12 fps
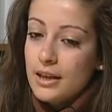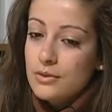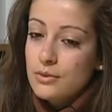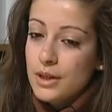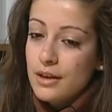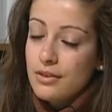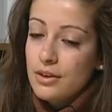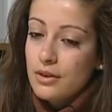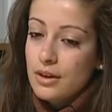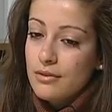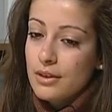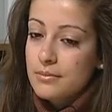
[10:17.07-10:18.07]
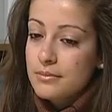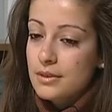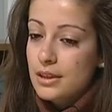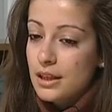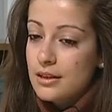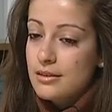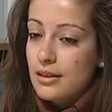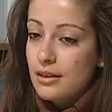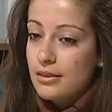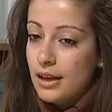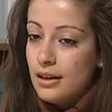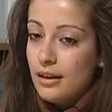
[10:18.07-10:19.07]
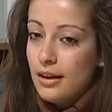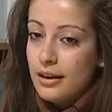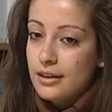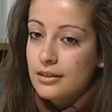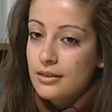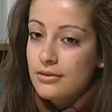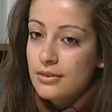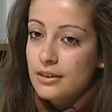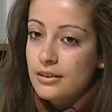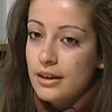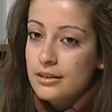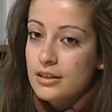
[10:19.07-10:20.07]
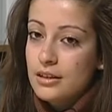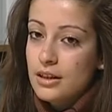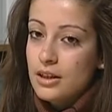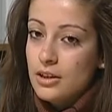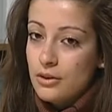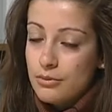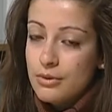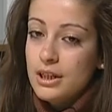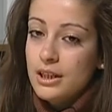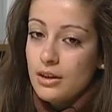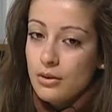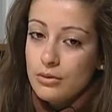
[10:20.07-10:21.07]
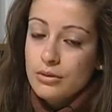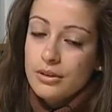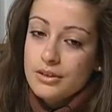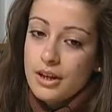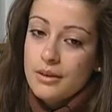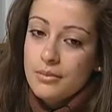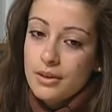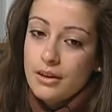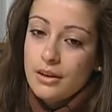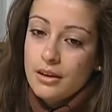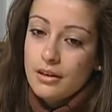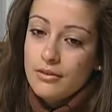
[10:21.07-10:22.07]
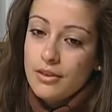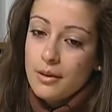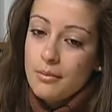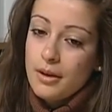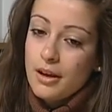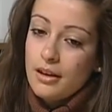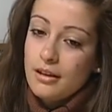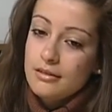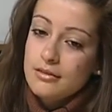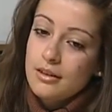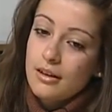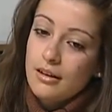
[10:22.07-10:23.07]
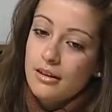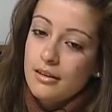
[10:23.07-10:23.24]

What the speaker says: And whenever you give them things that they like, you feel that you're really all the time thinking of them. And